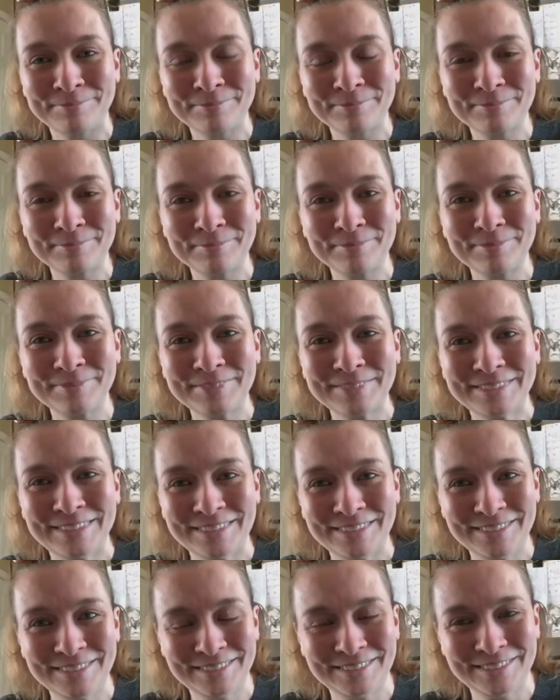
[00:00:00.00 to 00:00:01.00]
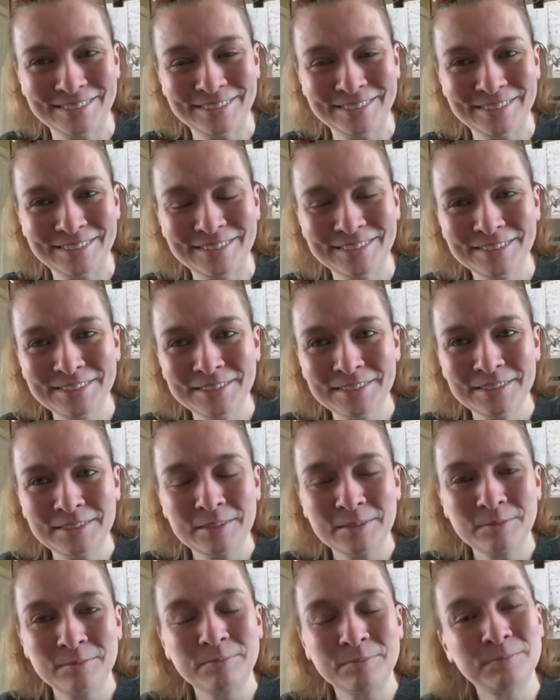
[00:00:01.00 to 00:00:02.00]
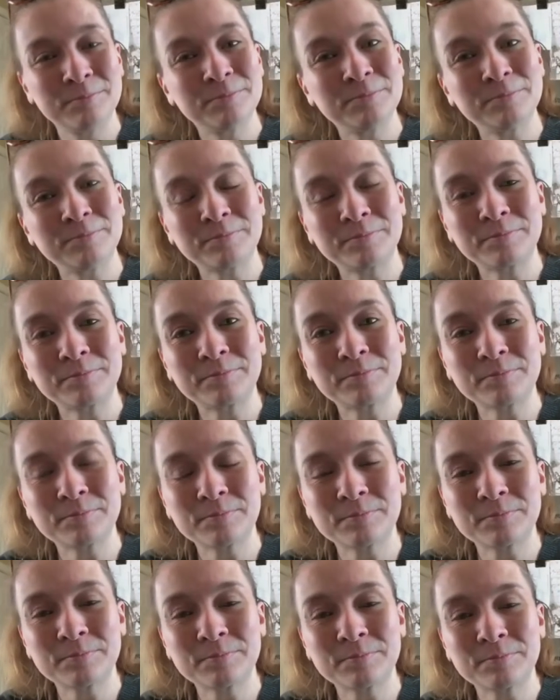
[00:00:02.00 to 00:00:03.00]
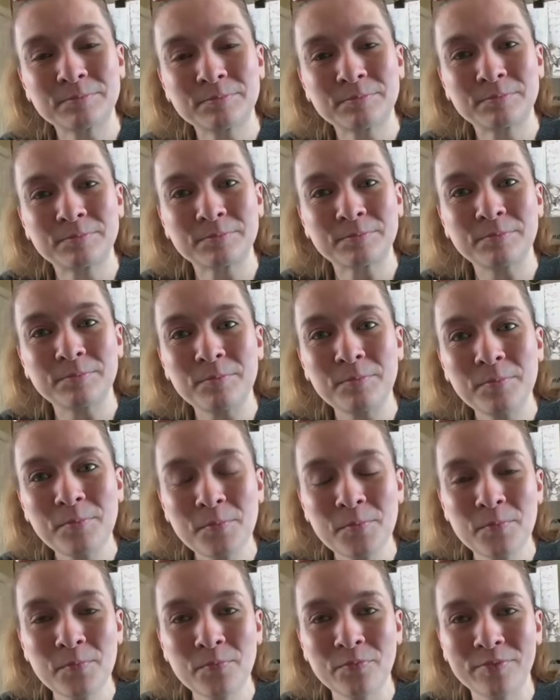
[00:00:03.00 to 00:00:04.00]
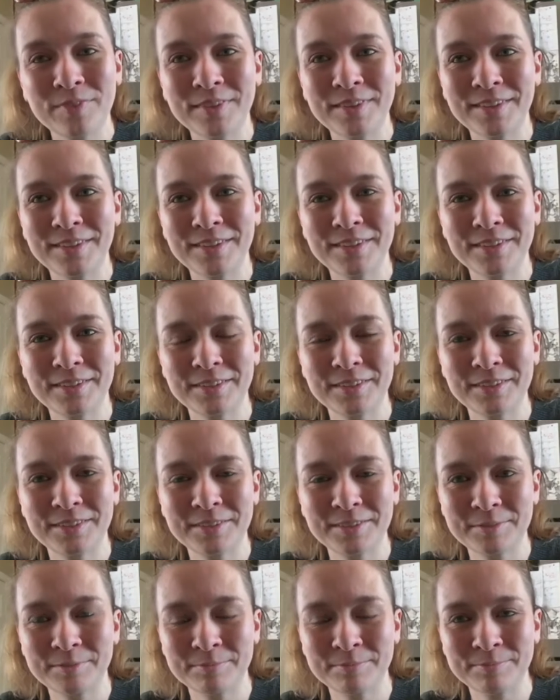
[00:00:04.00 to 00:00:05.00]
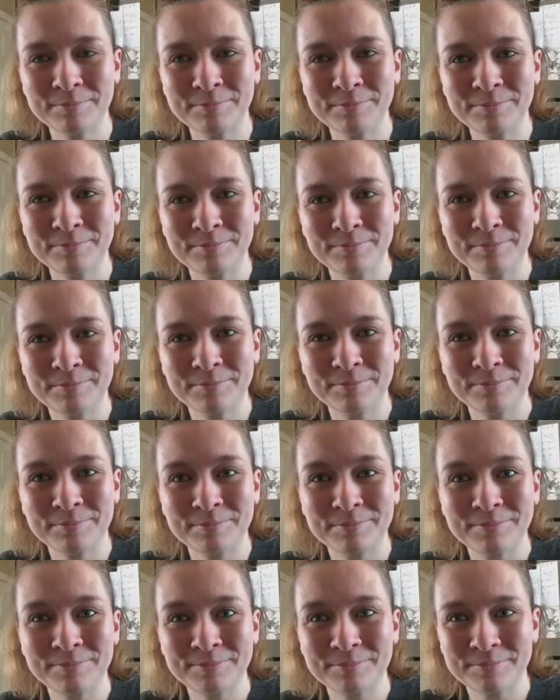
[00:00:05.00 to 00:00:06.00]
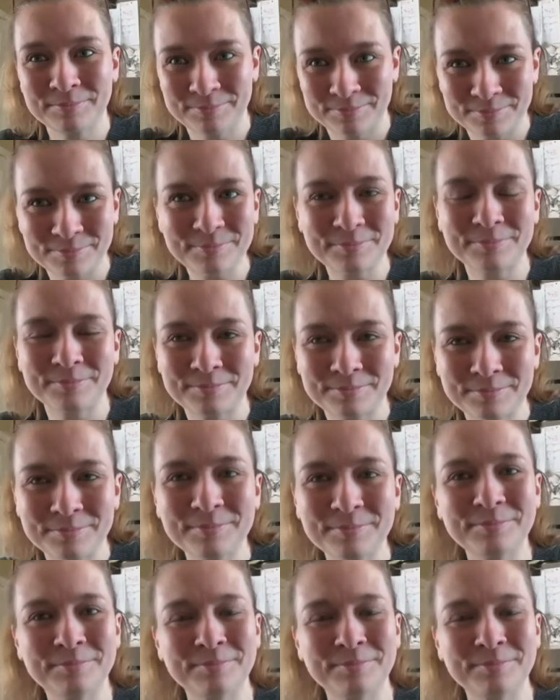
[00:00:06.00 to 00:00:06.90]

[no speech]